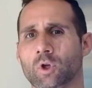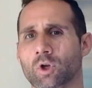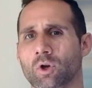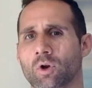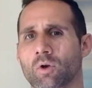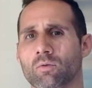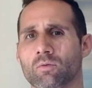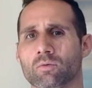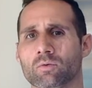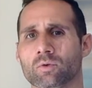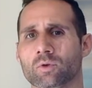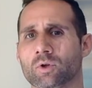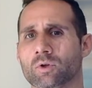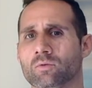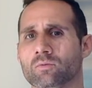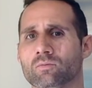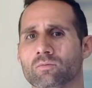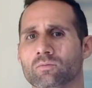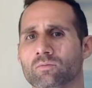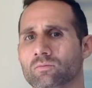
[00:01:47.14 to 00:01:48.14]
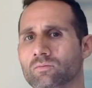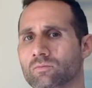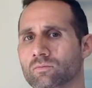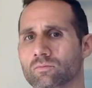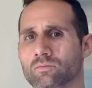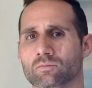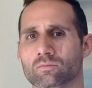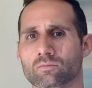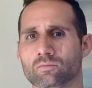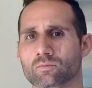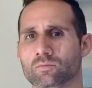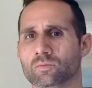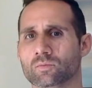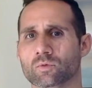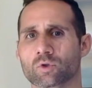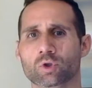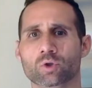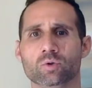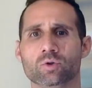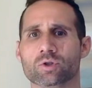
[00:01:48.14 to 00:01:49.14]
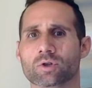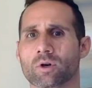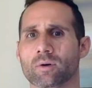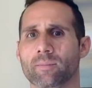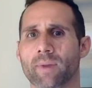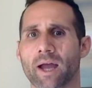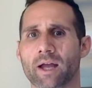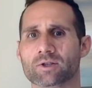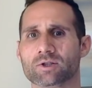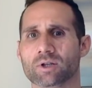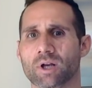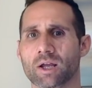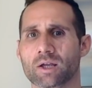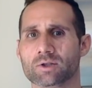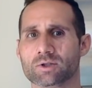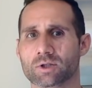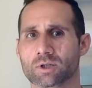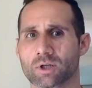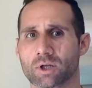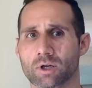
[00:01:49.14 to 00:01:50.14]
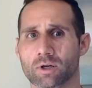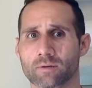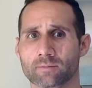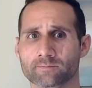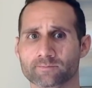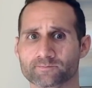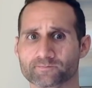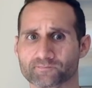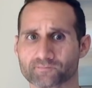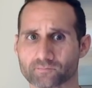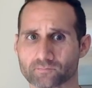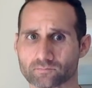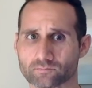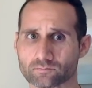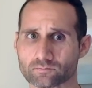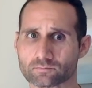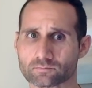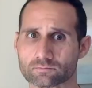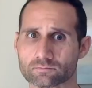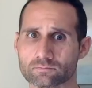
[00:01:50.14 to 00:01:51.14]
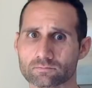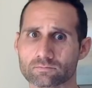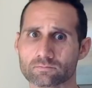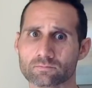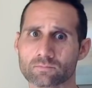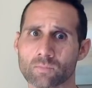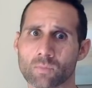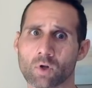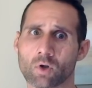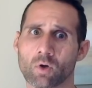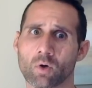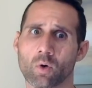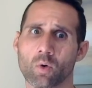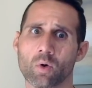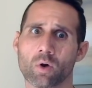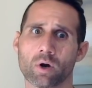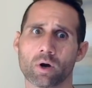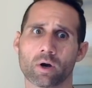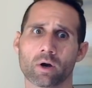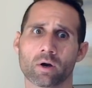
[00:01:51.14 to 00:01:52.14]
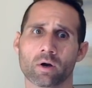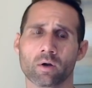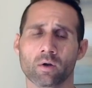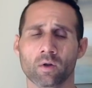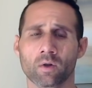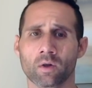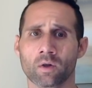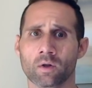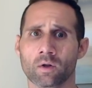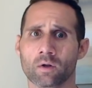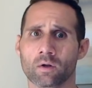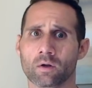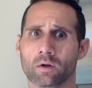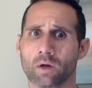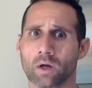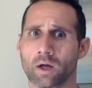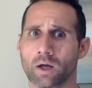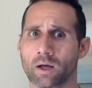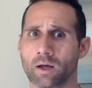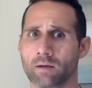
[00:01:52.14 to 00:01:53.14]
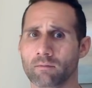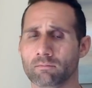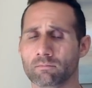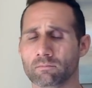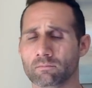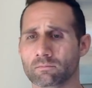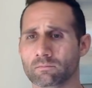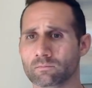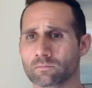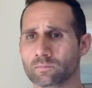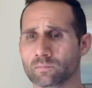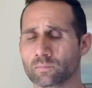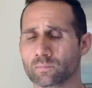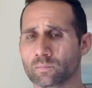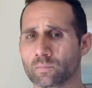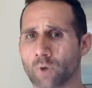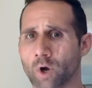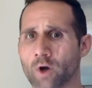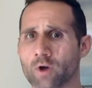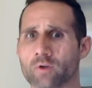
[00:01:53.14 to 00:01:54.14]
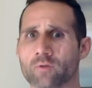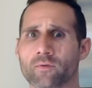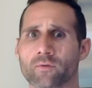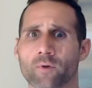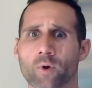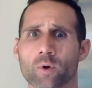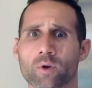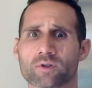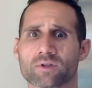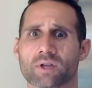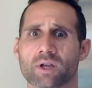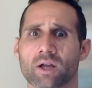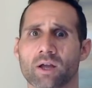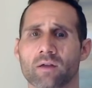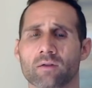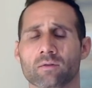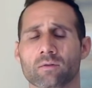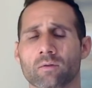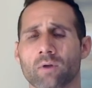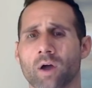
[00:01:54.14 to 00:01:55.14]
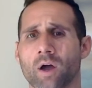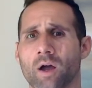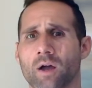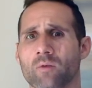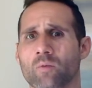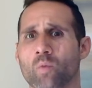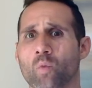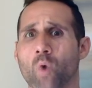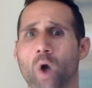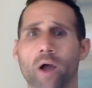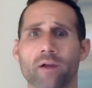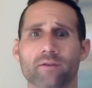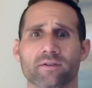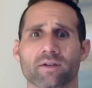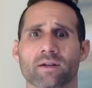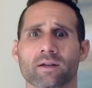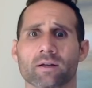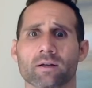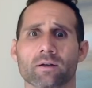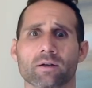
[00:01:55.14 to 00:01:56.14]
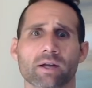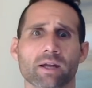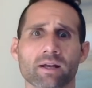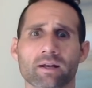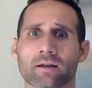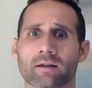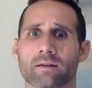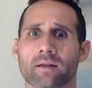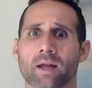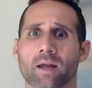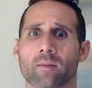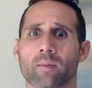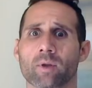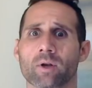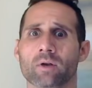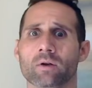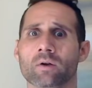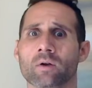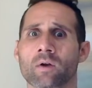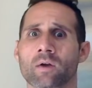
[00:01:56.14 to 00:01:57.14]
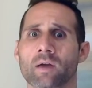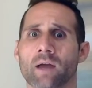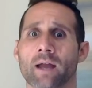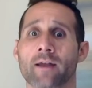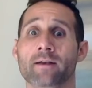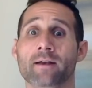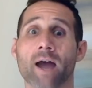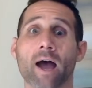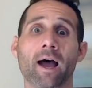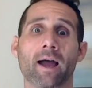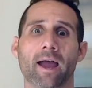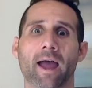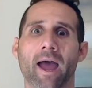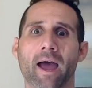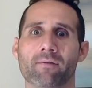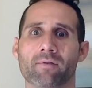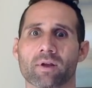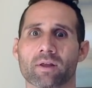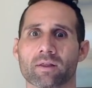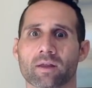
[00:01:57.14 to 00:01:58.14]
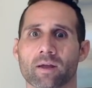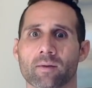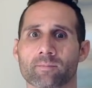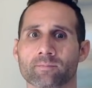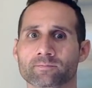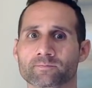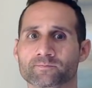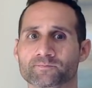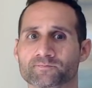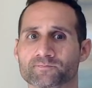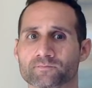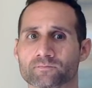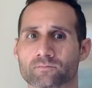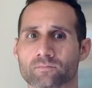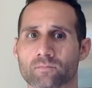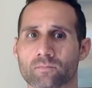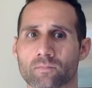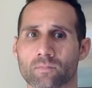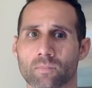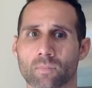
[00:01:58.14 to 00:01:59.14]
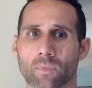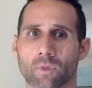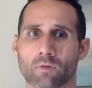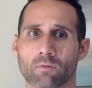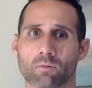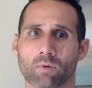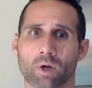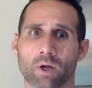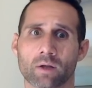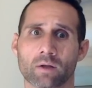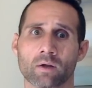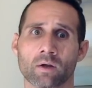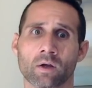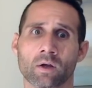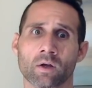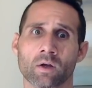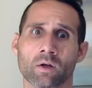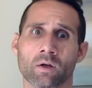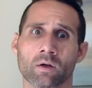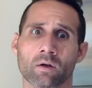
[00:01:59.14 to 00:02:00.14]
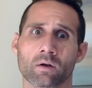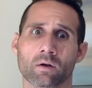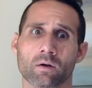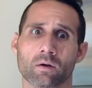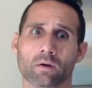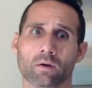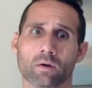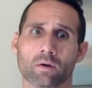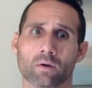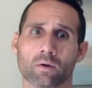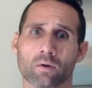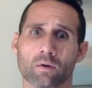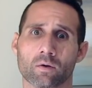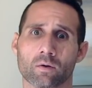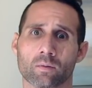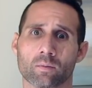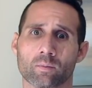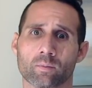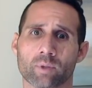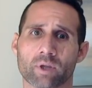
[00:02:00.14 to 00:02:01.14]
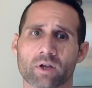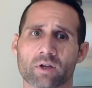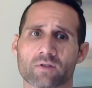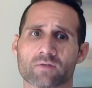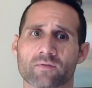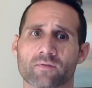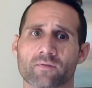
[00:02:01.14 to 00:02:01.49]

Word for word: you know, you could use your imagination here, or um, are you focusing on, on wanting and needing them and, and not having them? Right? Because